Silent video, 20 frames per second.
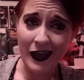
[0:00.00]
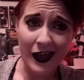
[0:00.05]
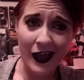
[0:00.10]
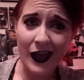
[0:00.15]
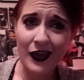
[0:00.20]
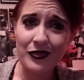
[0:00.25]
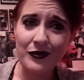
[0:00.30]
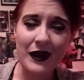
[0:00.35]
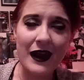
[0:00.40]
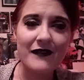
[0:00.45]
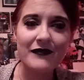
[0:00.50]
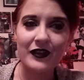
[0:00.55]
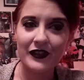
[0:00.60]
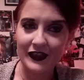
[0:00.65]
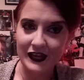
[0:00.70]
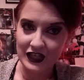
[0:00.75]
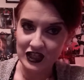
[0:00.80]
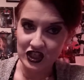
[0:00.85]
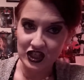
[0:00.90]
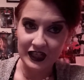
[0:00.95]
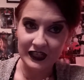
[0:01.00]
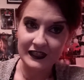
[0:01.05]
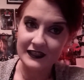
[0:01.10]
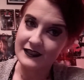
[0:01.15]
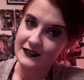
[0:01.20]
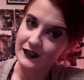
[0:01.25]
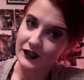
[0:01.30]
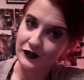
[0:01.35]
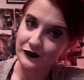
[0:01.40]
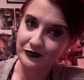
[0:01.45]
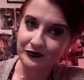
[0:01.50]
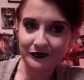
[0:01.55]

I thrive on that shit, so.